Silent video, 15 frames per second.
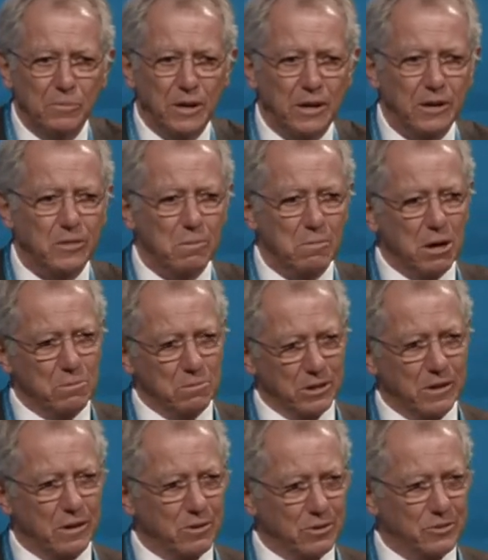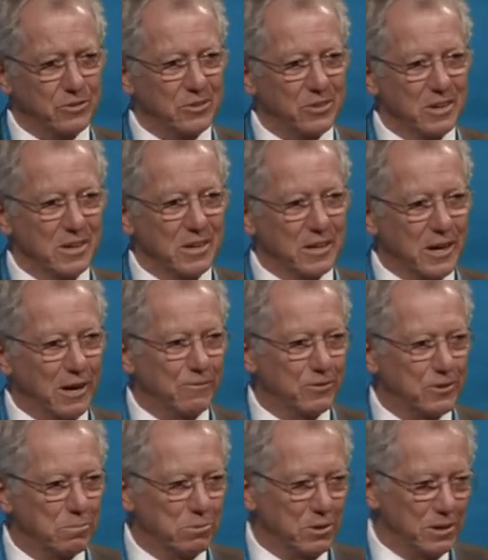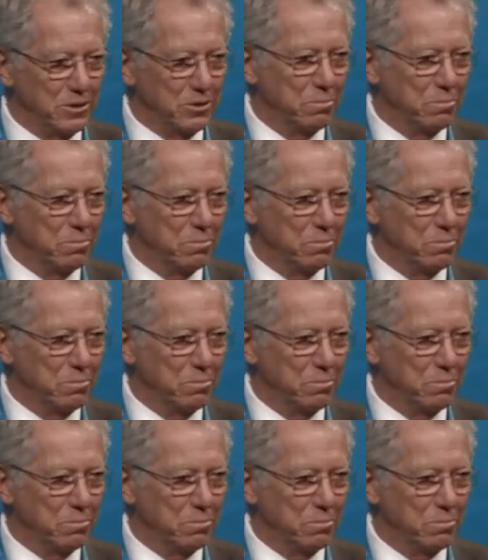And at the moment, it looks comfortable.